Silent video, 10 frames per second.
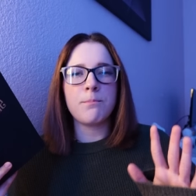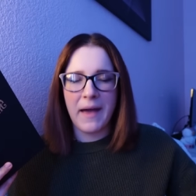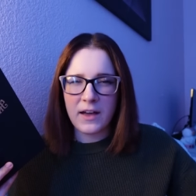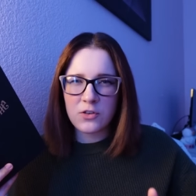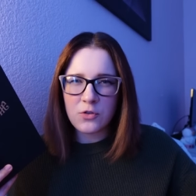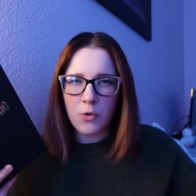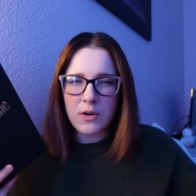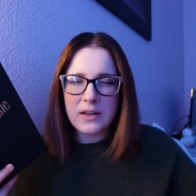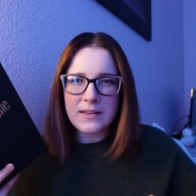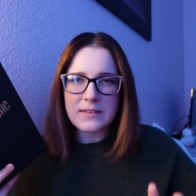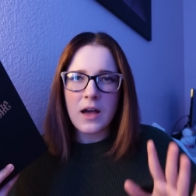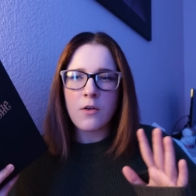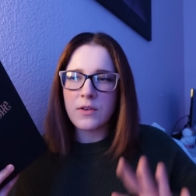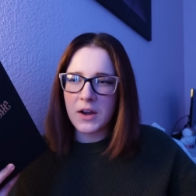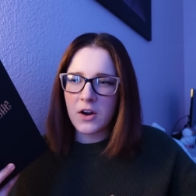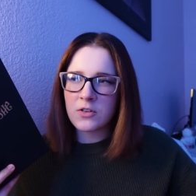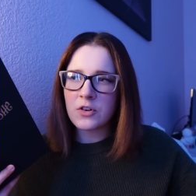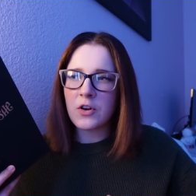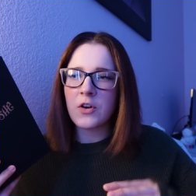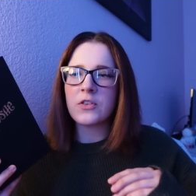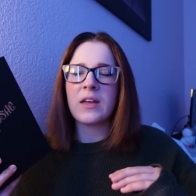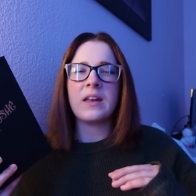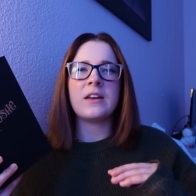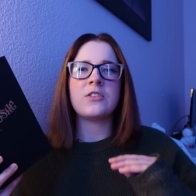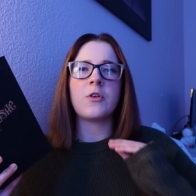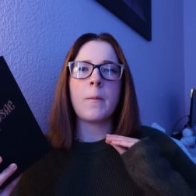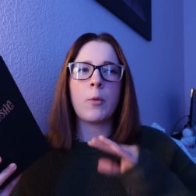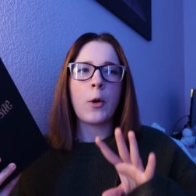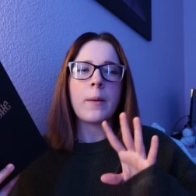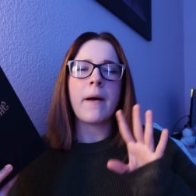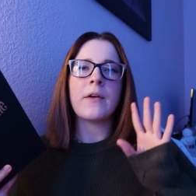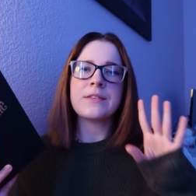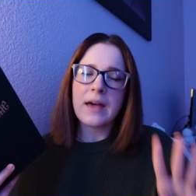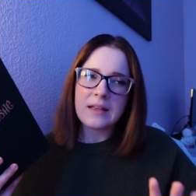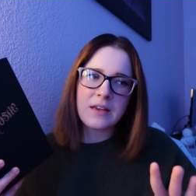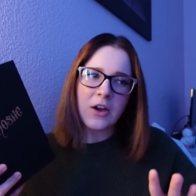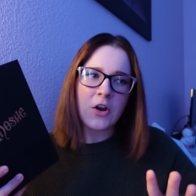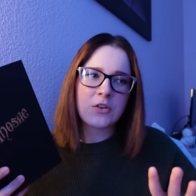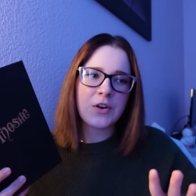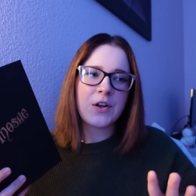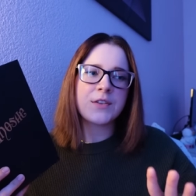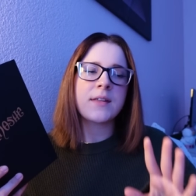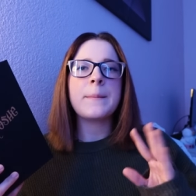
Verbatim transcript: backstories of characters and getting to know more about side characters,